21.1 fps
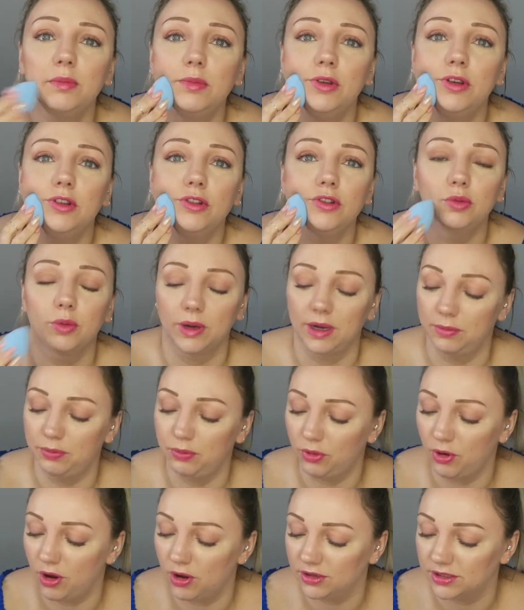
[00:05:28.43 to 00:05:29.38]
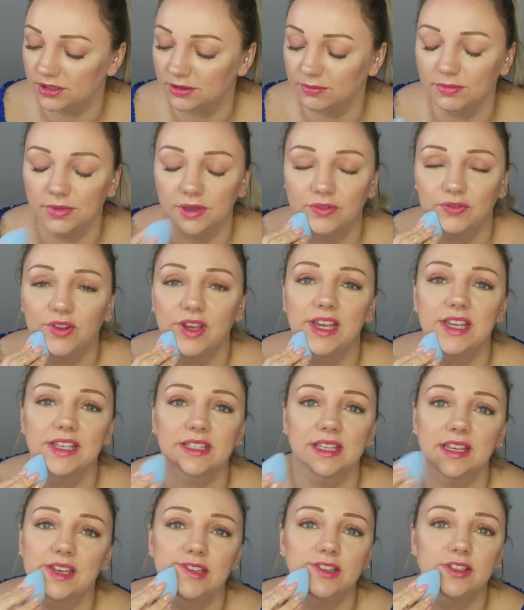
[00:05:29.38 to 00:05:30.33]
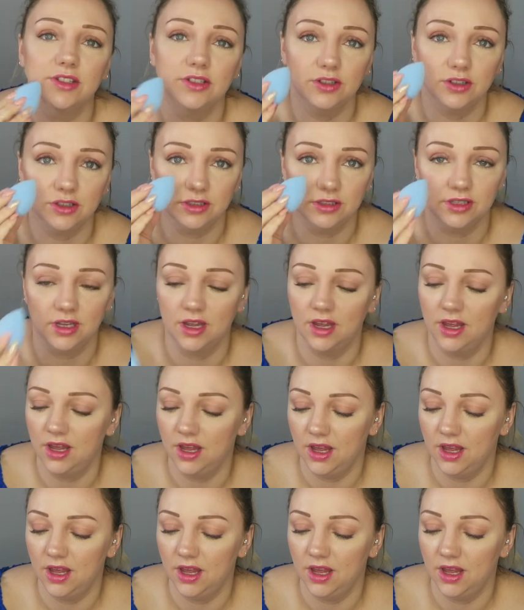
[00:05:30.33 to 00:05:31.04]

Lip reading: moves when I prod my face. It's just,